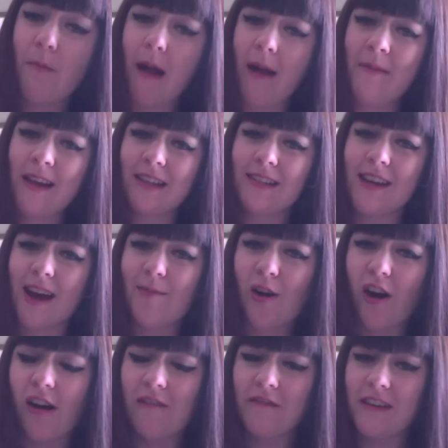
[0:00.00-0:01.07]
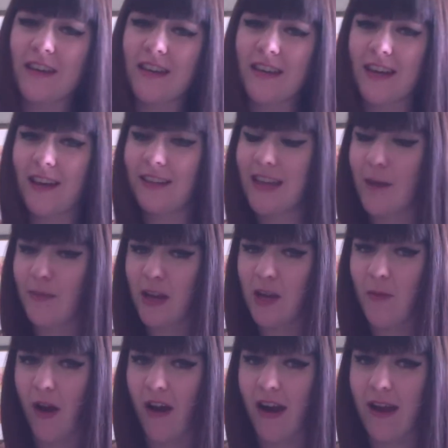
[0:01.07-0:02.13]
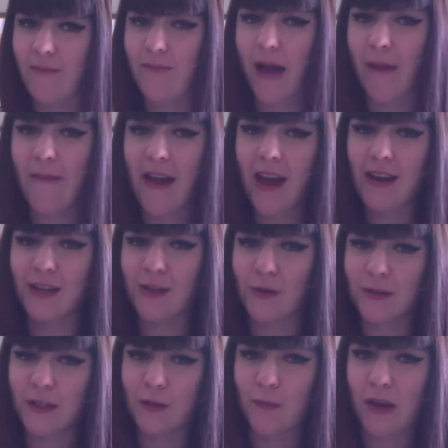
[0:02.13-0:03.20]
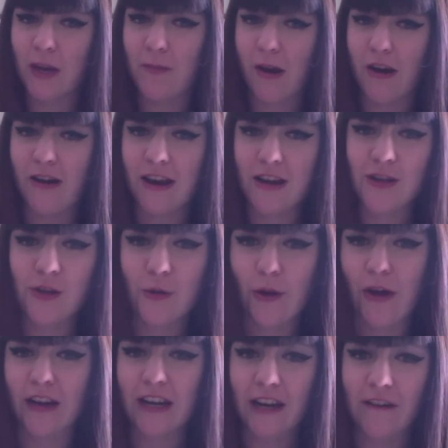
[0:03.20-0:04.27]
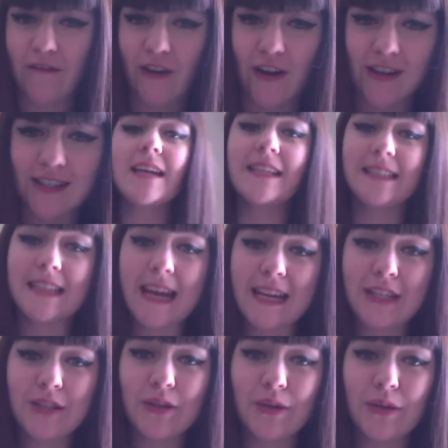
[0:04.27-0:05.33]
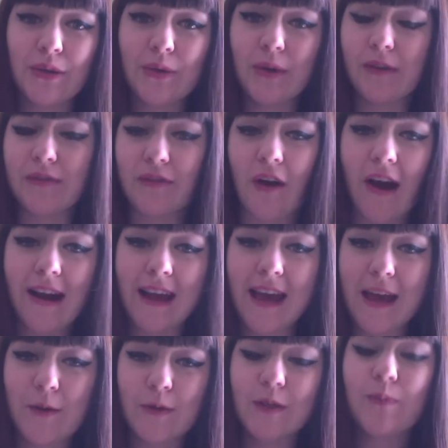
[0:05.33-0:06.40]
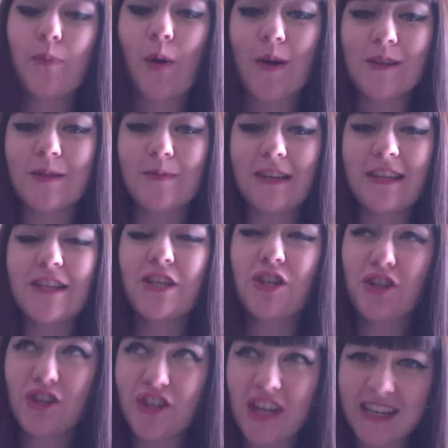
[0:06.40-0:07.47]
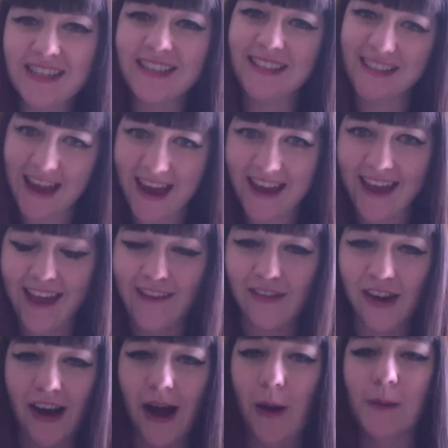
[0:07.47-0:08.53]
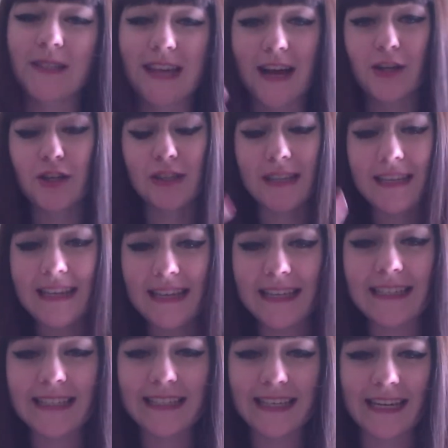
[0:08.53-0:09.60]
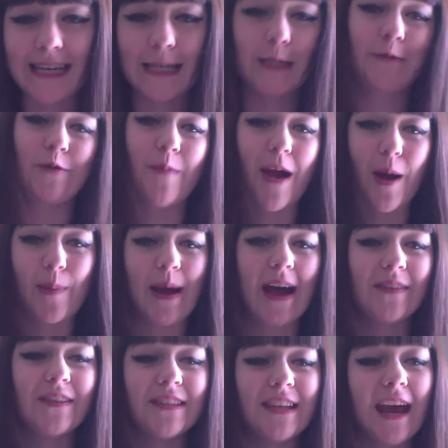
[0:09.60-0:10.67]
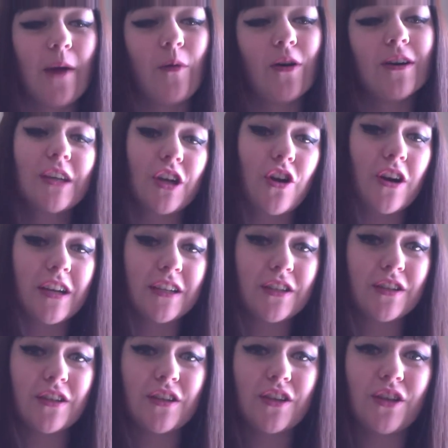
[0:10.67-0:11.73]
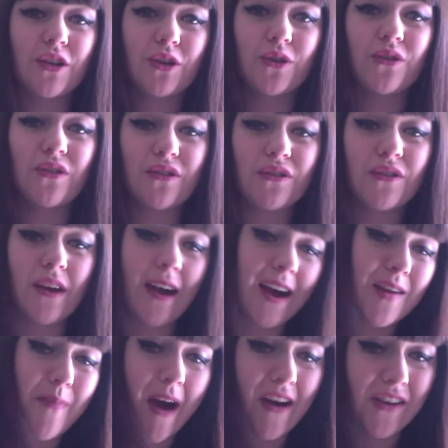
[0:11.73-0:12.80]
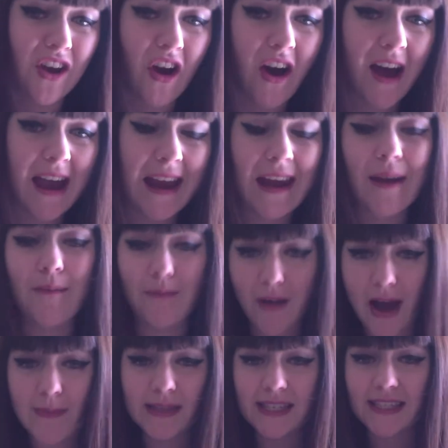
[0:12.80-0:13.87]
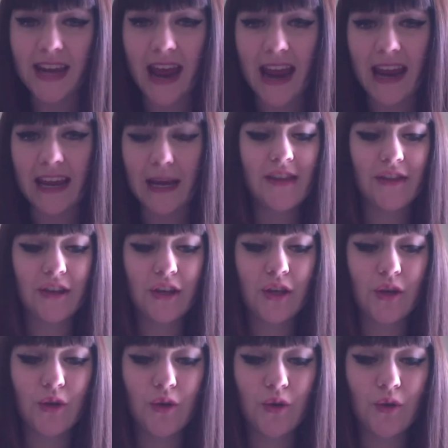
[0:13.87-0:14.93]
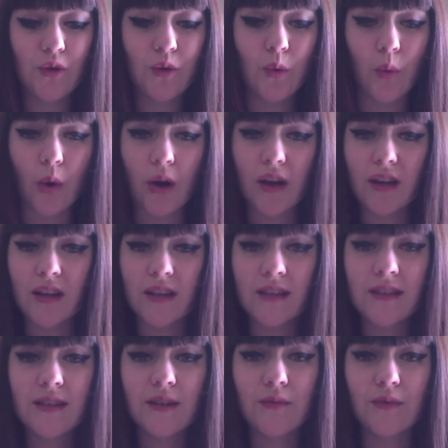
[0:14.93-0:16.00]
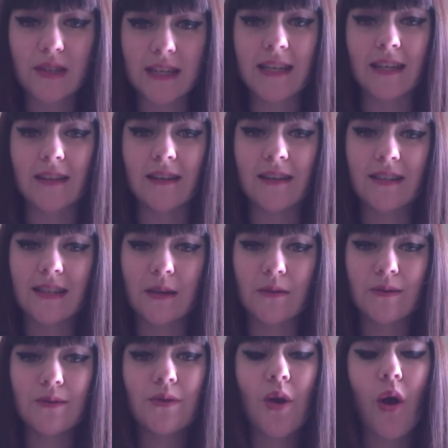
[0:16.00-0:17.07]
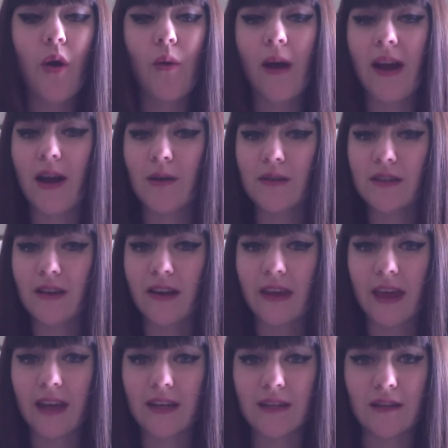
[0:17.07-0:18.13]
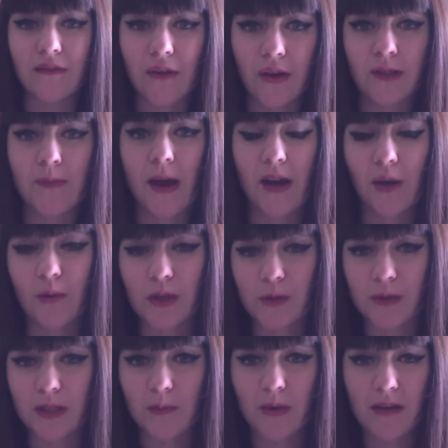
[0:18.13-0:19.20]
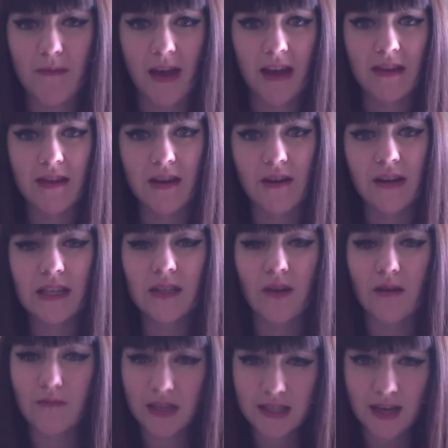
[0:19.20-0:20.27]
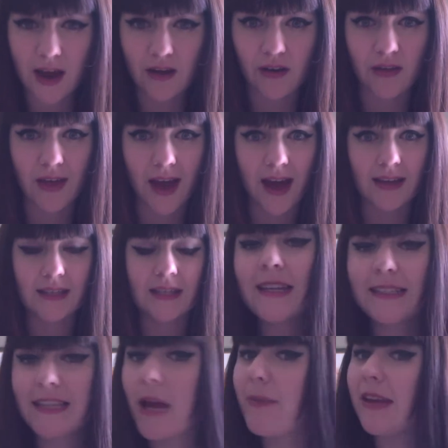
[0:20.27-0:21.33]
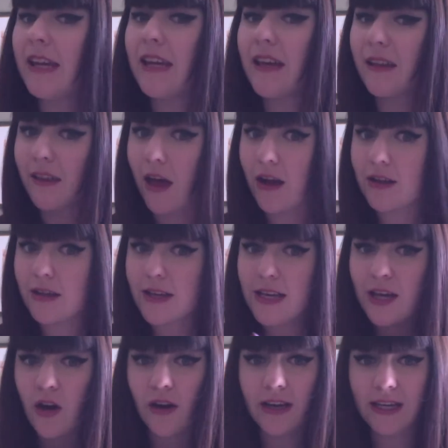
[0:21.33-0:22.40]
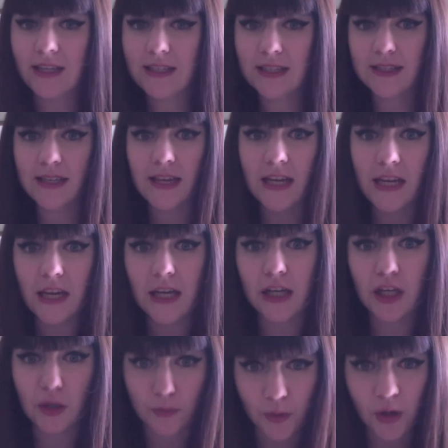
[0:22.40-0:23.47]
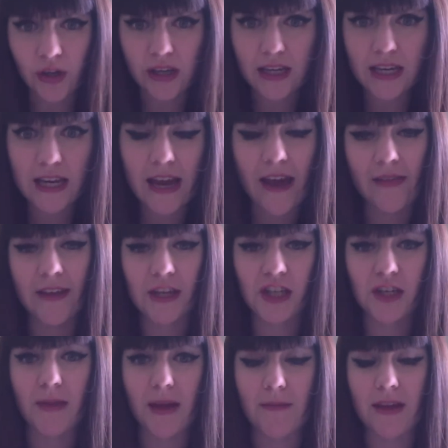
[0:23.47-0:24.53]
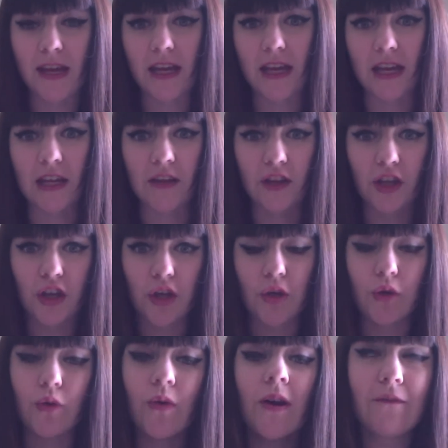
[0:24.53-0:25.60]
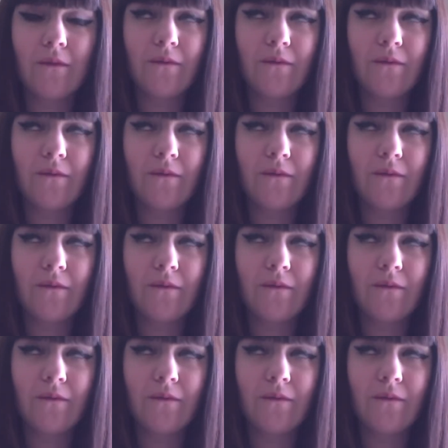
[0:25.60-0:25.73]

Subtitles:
Batman's time off, he eats at Pinkberry. Batman endorses Pinkberry, you heard it here first. Day 2, Friday, was possibly the shittest day ever. I was actually in tears from how bad this day was. Got into the queue at about 9, my mistake. The queue was ridiculous. There was no way I was going to get into the first panel, which was the Big Bang Theory, so I missed out on that. Debbie luckily got in to see Community, and then she met me in the queue.